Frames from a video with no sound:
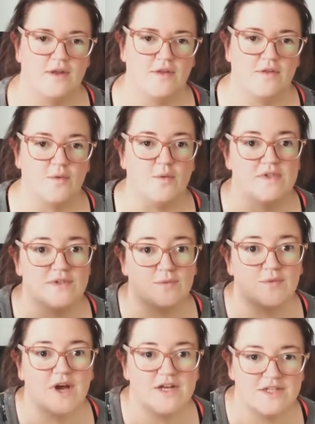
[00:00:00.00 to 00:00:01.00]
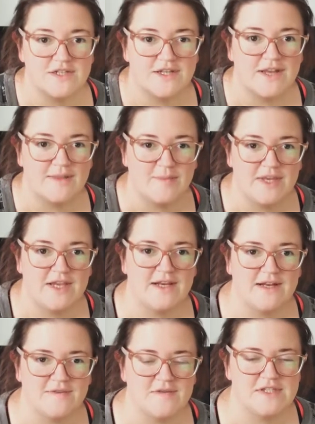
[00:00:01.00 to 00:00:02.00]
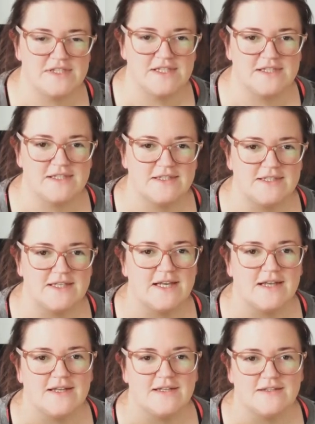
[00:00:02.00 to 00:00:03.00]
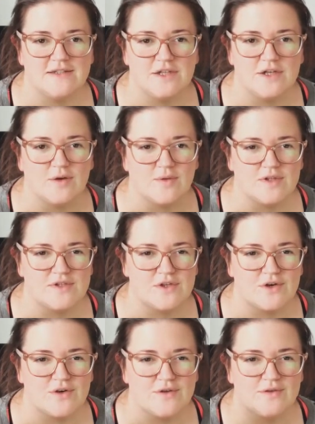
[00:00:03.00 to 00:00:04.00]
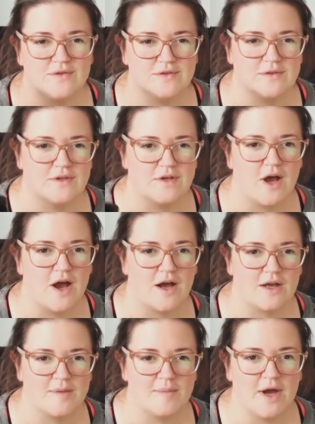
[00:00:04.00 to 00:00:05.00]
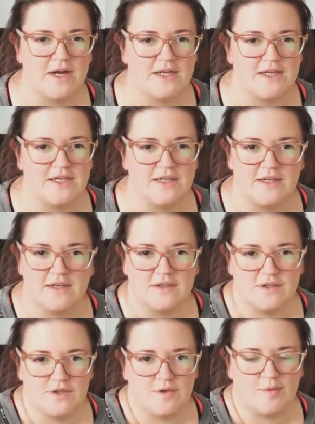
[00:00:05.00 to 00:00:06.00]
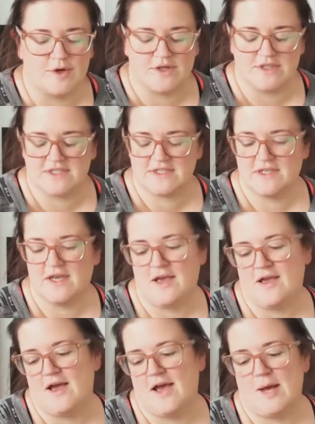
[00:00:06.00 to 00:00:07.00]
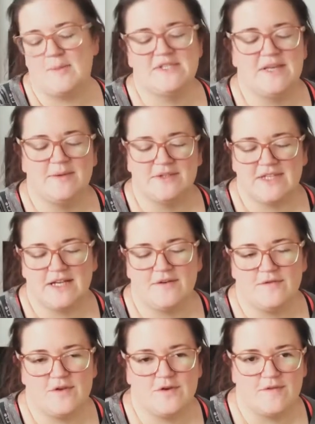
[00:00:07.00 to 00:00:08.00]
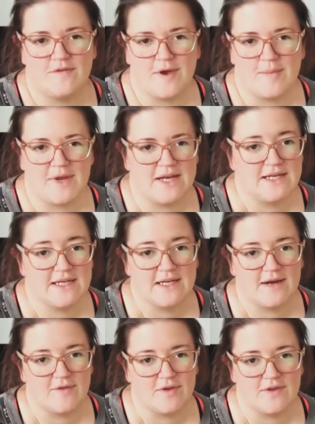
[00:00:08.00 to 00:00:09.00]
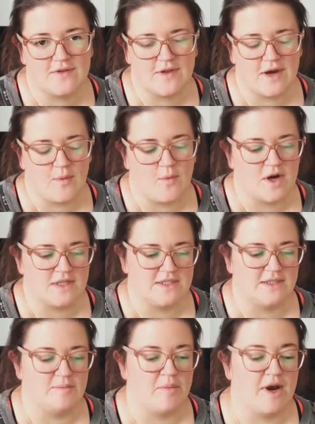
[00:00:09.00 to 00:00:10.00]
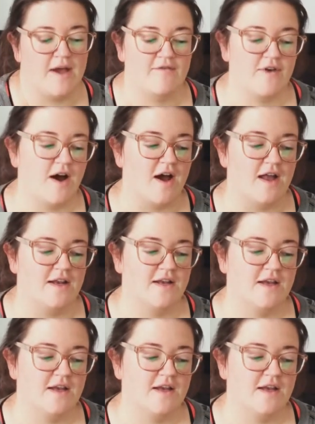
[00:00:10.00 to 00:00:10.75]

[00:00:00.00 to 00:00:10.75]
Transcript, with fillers: There was a rush at the beginning of the season to get, you know, the certain hot commodity tubers. I was able to get a few of them. I didn't get everything that I wanted, but I've got